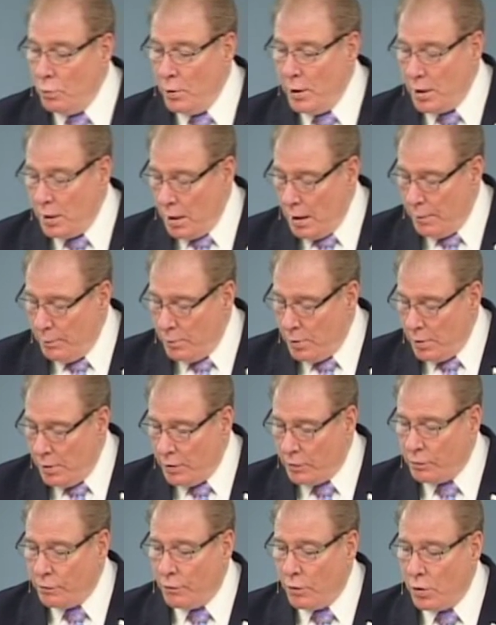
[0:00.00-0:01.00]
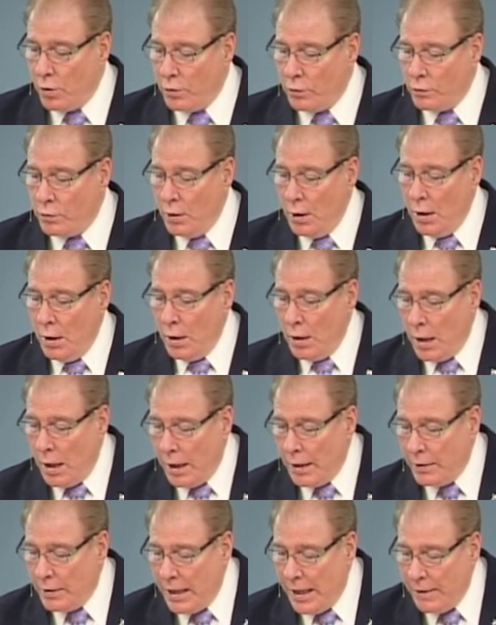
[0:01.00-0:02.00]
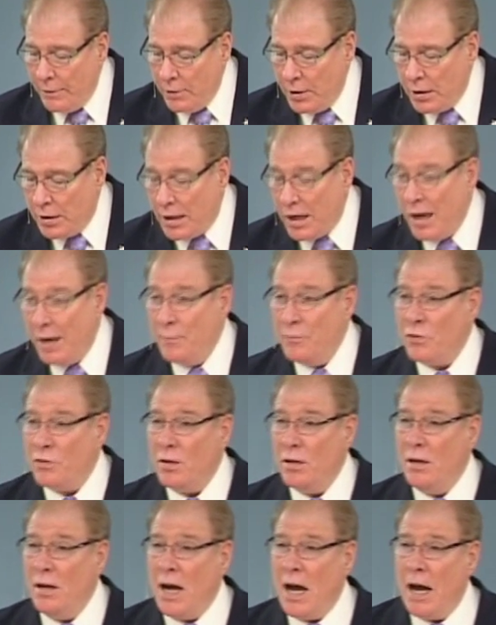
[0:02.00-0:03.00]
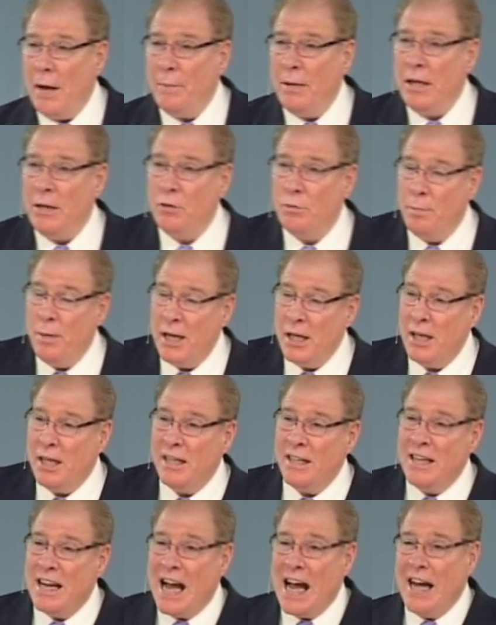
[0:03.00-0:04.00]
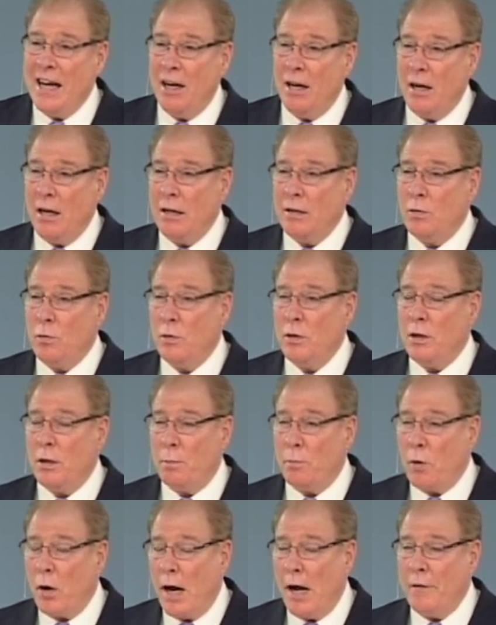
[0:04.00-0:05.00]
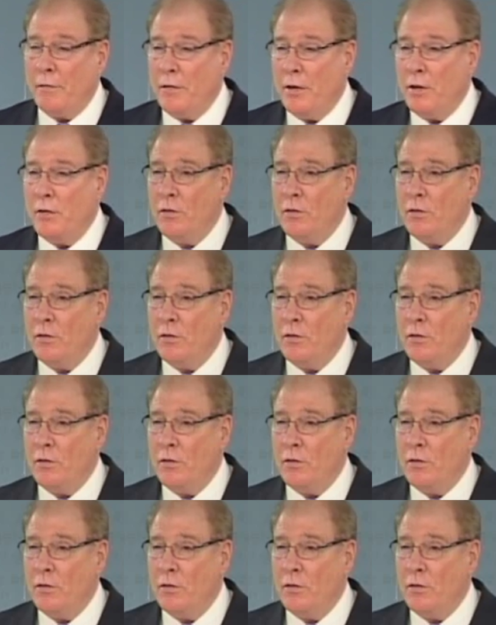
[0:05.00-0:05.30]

come to this verse. Uh, David comes to Nob. He's been in Naioth with the prophets